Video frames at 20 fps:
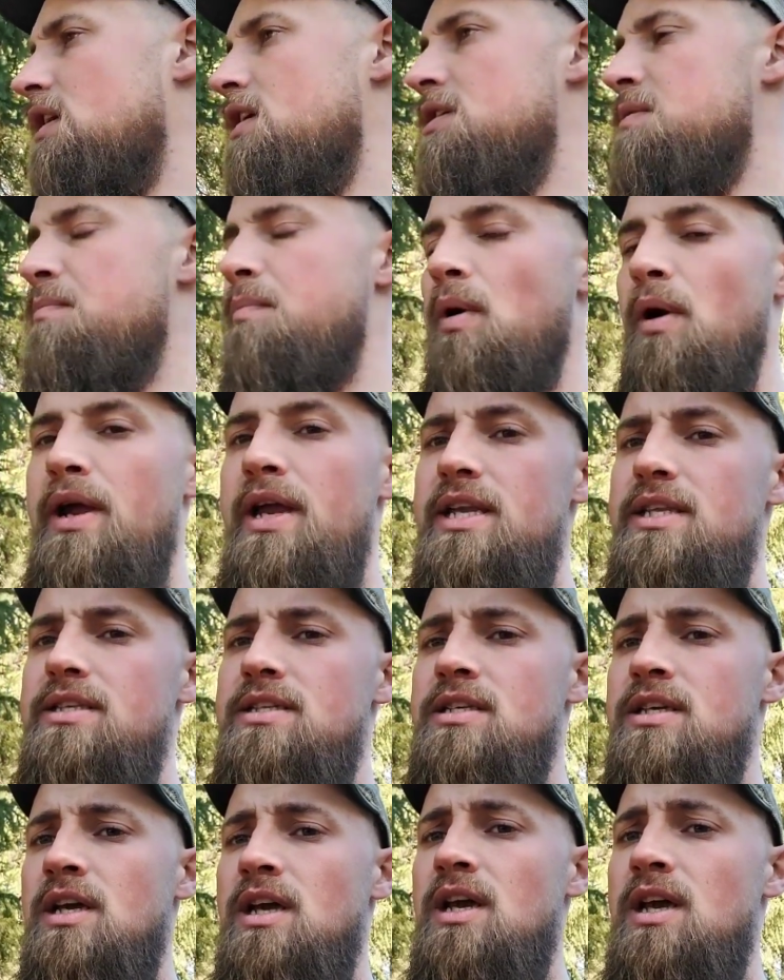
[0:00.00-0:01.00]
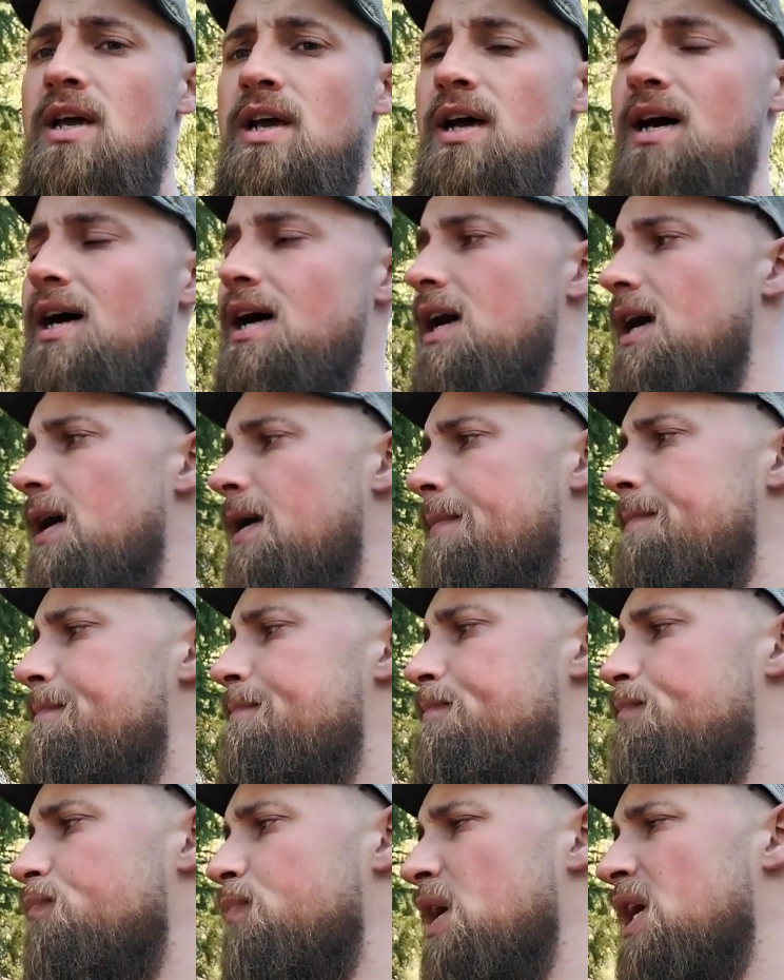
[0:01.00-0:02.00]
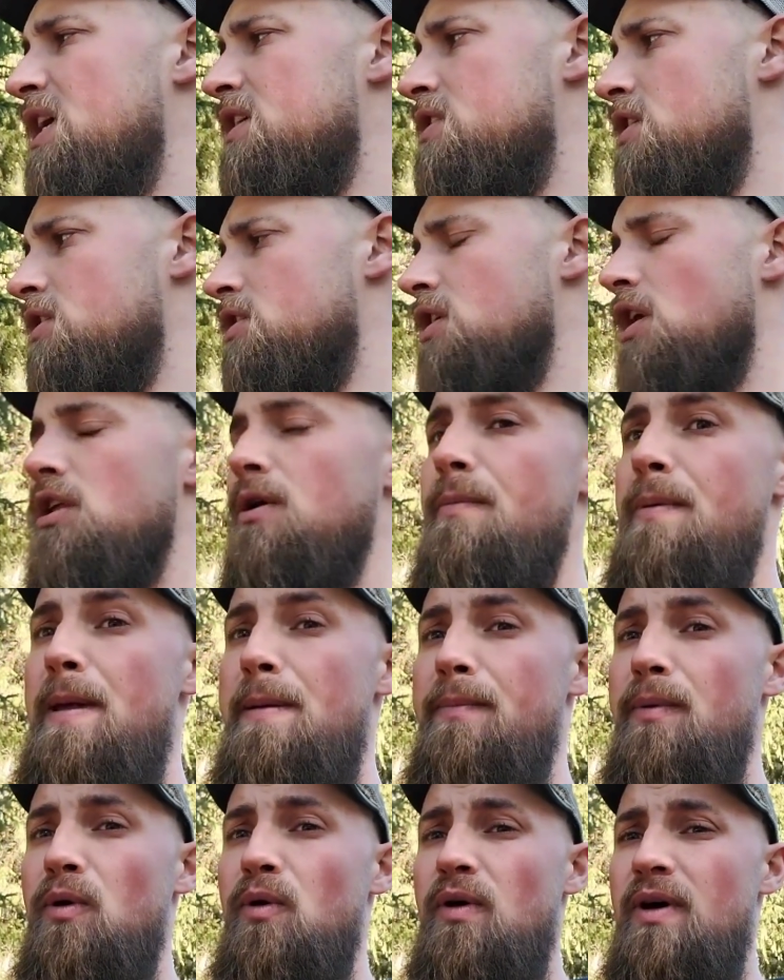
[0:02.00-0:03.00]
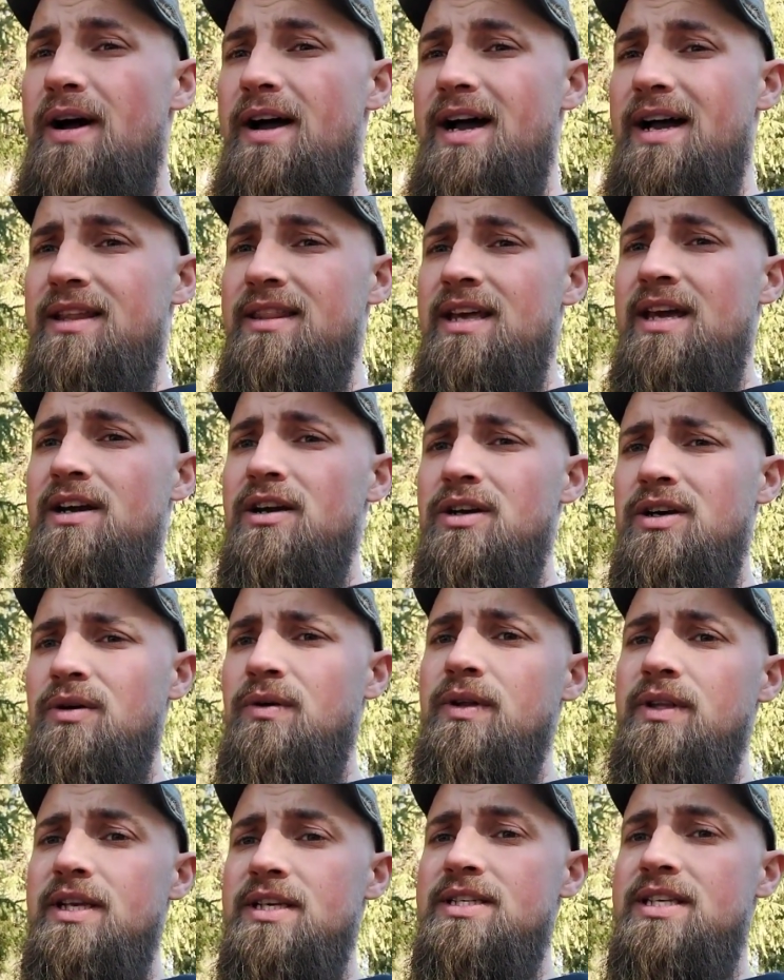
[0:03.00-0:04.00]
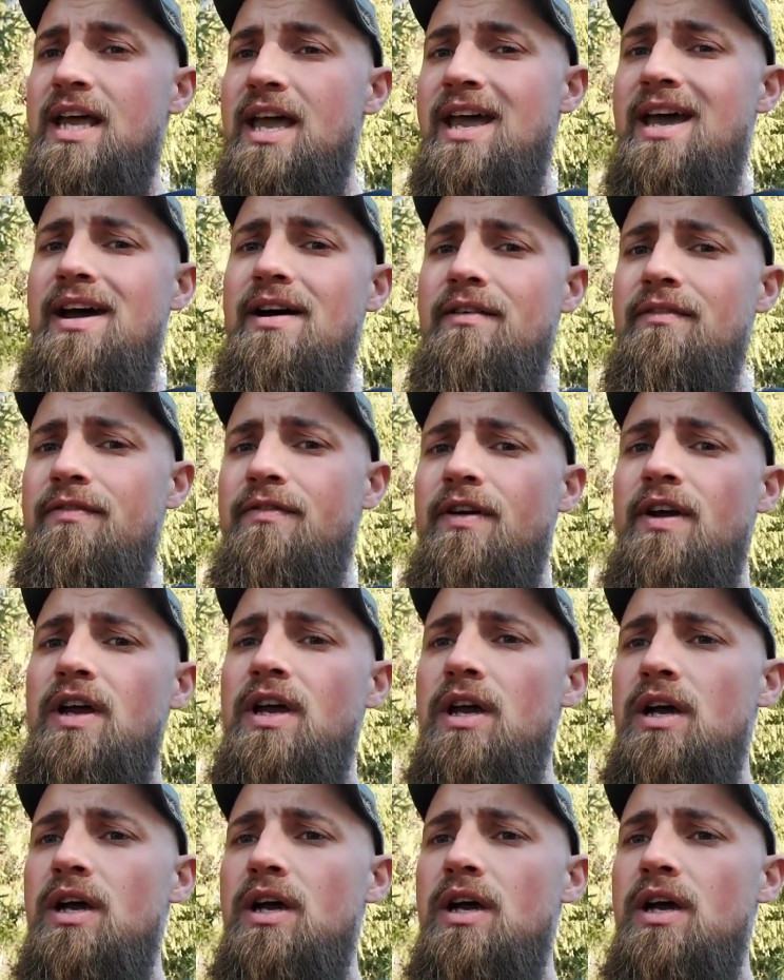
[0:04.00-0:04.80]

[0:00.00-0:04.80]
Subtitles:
breeds because there's other people that are doing this that have